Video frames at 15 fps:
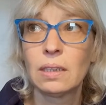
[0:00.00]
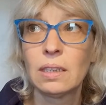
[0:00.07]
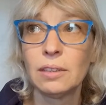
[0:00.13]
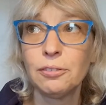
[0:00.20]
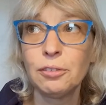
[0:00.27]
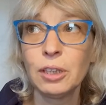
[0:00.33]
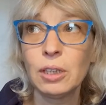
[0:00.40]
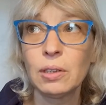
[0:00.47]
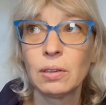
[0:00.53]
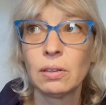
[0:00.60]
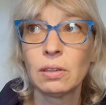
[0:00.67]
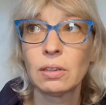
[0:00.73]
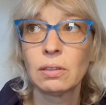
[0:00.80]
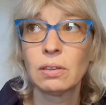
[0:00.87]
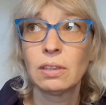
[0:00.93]

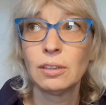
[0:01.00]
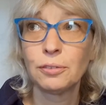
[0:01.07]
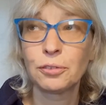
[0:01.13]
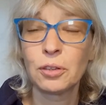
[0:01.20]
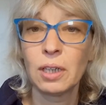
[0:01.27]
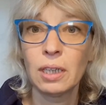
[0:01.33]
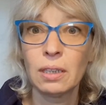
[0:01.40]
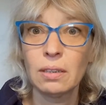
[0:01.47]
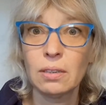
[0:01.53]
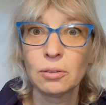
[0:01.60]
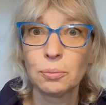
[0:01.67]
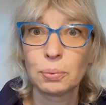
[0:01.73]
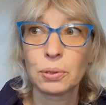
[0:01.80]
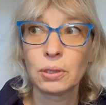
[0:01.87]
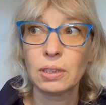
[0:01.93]
difficult or different
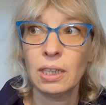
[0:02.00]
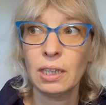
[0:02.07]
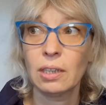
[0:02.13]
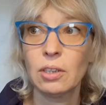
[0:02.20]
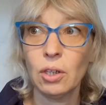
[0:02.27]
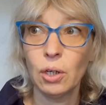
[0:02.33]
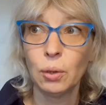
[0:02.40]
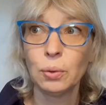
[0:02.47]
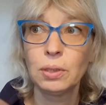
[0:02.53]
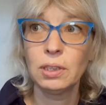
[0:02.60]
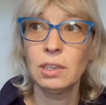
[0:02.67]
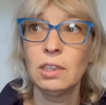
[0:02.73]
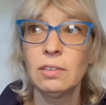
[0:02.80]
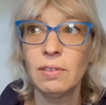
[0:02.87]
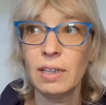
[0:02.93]
to protect
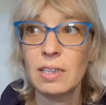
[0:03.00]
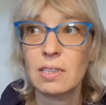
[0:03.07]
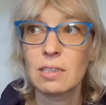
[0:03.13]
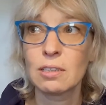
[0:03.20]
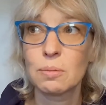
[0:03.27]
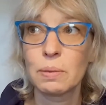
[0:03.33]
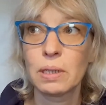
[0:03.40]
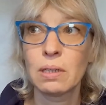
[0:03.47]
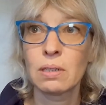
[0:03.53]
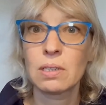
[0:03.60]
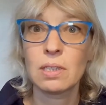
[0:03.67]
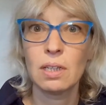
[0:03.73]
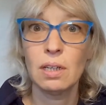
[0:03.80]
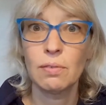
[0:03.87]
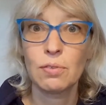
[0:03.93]
OT devices,
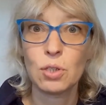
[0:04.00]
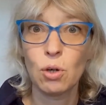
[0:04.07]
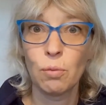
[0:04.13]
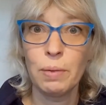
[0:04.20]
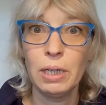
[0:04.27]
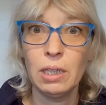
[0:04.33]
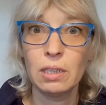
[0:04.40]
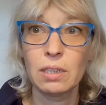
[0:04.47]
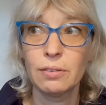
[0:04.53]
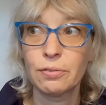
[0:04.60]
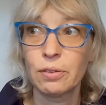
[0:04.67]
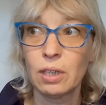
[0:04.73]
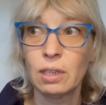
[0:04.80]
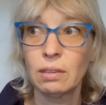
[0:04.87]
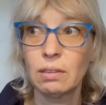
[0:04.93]
because they have so many
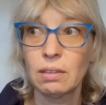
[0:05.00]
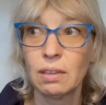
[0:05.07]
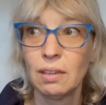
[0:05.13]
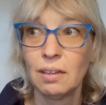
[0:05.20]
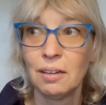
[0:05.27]
different